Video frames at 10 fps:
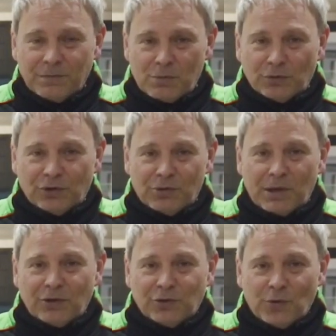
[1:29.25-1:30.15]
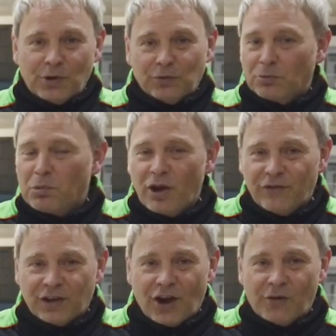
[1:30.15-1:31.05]
We wanted to make sure it was a
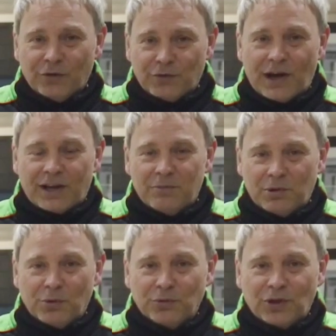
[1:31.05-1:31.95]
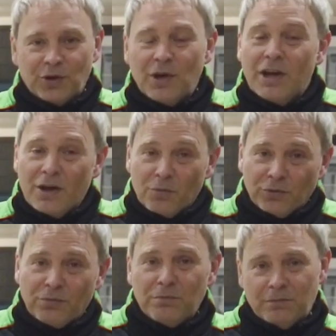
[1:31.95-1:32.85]
perfect car on track, but also
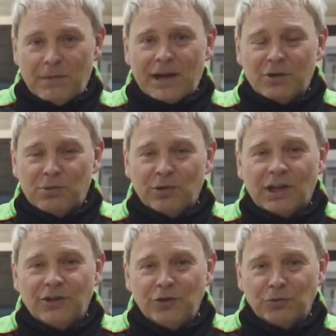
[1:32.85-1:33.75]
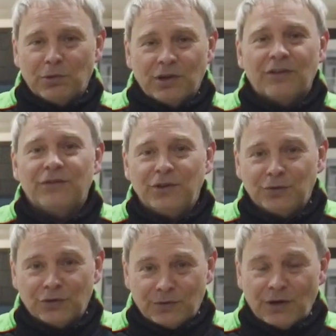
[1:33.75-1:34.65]
was malleable and usable enough to
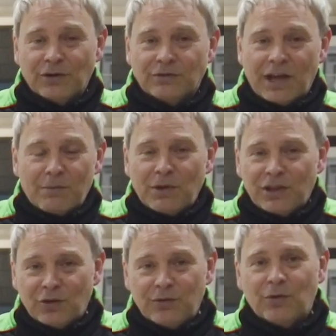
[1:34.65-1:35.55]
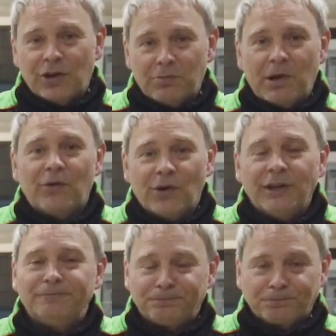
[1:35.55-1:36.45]
use on the road, and we think we got it about
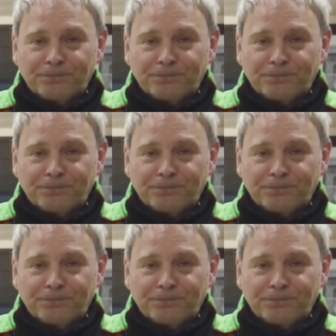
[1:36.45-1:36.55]
right.